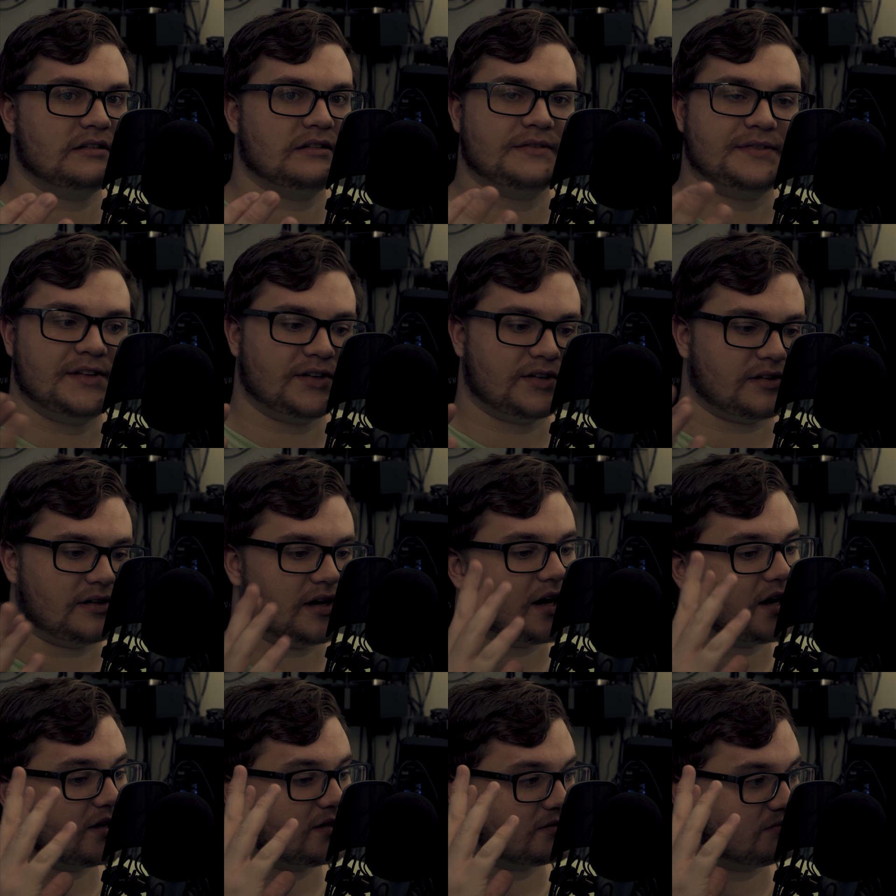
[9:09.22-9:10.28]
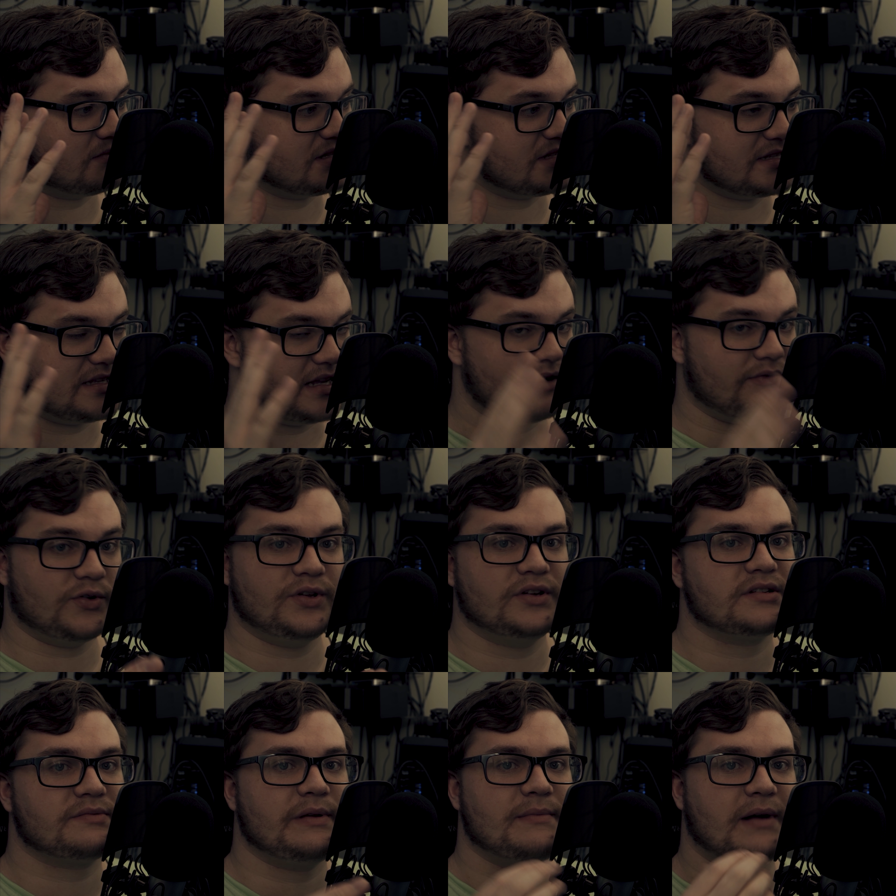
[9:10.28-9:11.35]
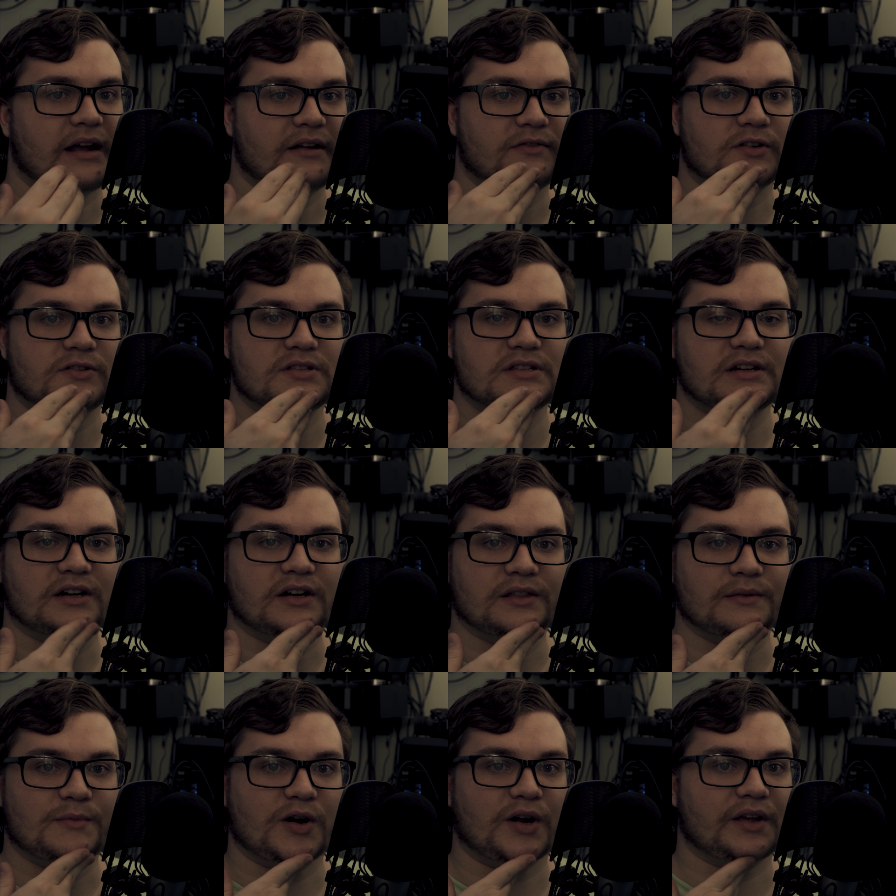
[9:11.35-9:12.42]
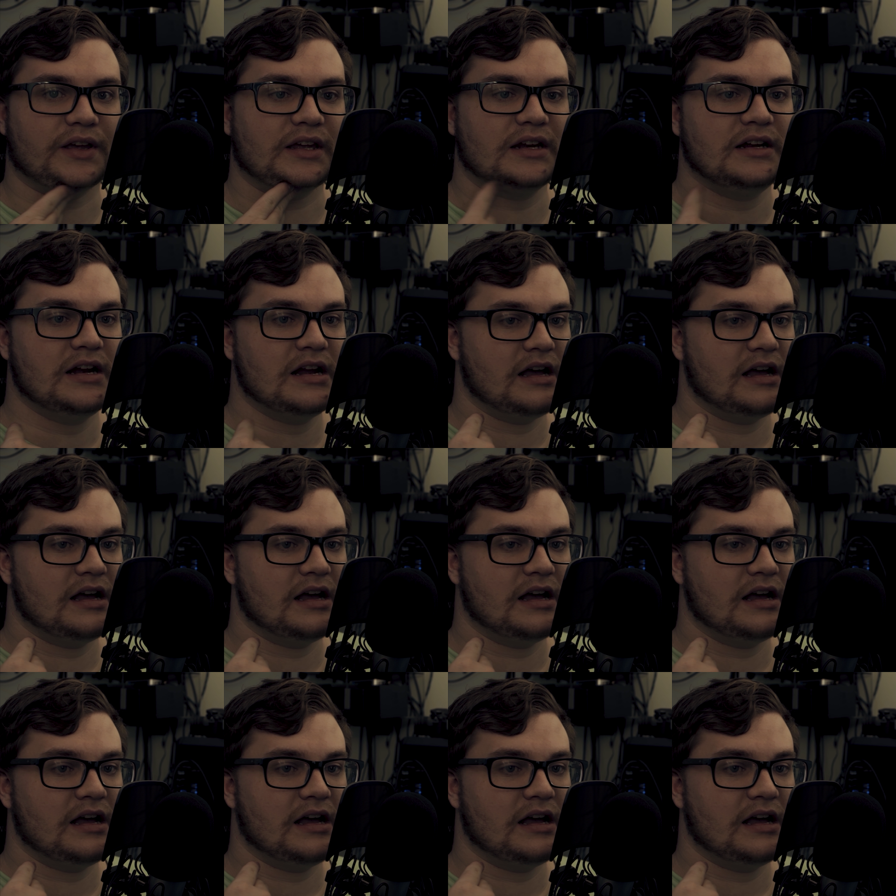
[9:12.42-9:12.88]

There are several USB microphones there on the market.